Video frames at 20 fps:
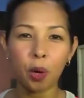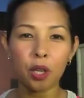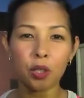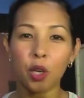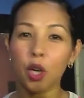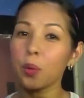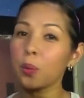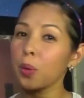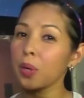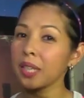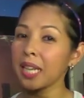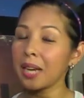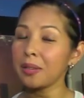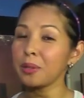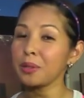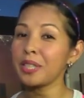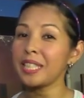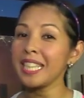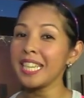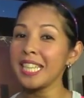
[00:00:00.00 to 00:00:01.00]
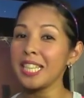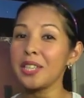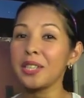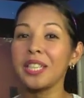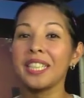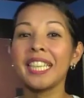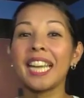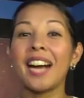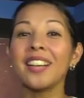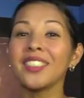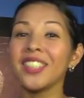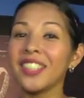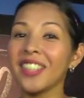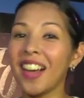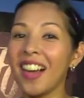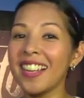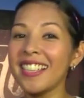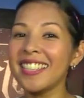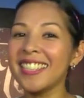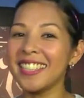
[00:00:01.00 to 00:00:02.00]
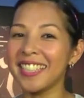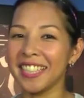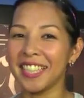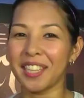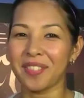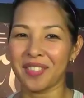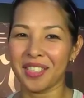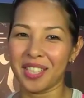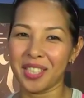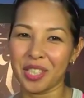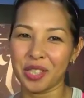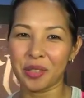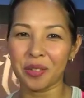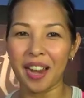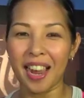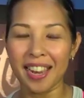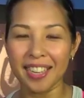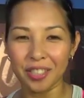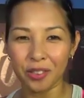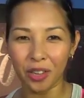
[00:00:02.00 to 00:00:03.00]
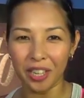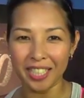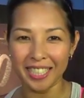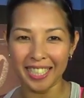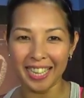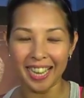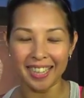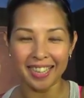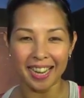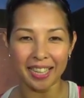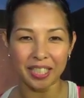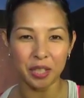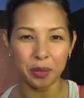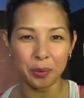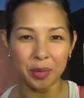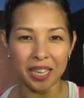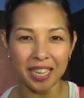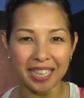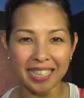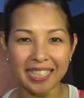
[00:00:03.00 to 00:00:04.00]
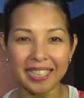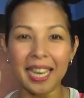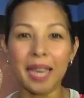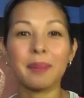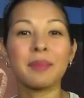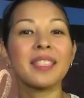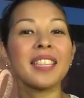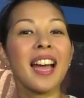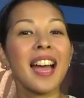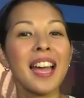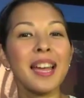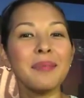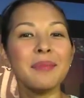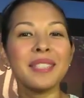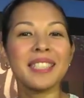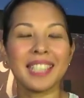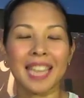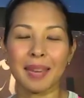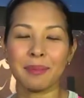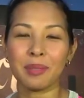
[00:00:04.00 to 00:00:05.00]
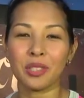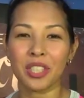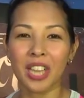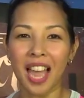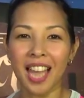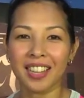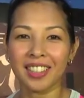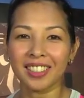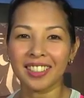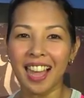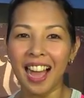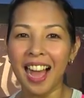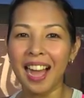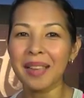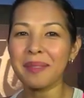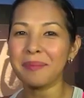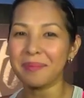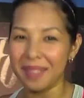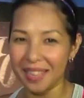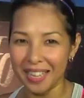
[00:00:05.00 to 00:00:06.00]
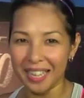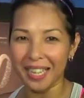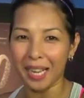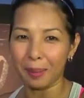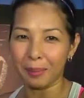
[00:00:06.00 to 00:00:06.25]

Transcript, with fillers: sport or workout routine, you can count on us to give it a try. Join us again next week, same time, same channel. I'm Mia